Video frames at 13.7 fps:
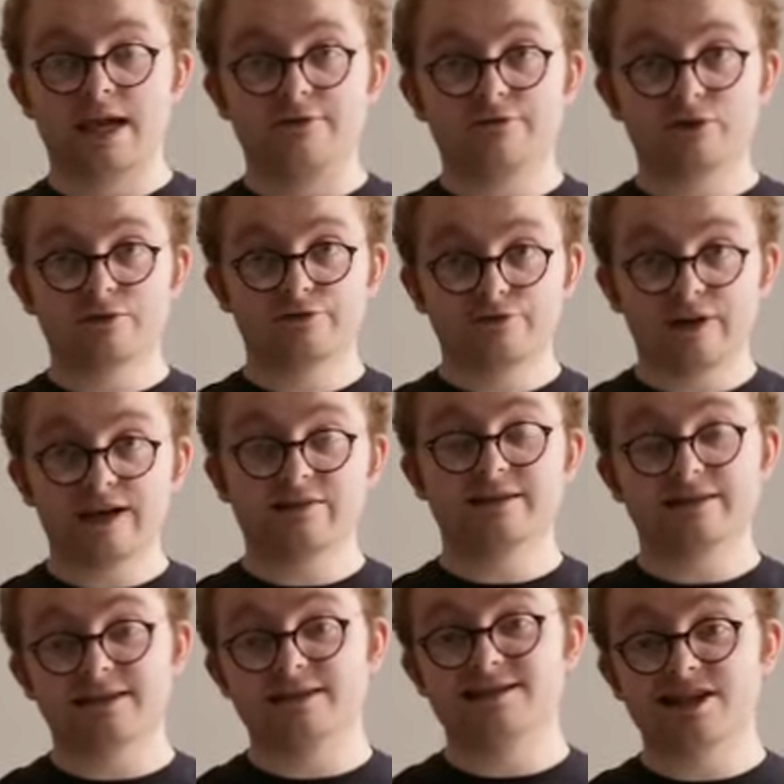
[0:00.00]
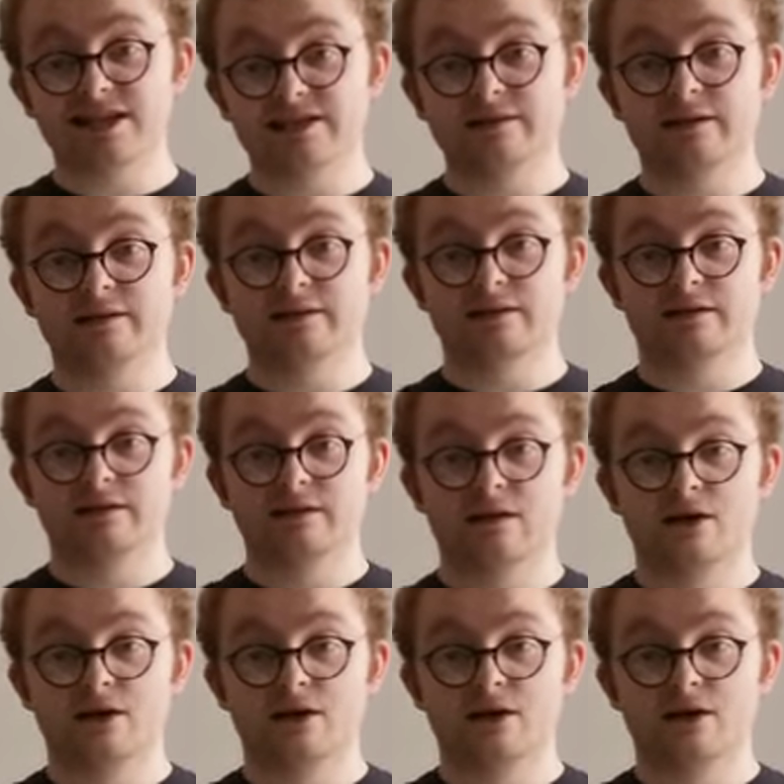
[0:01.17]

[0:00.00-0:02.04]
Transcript: If your faith is in Jesus,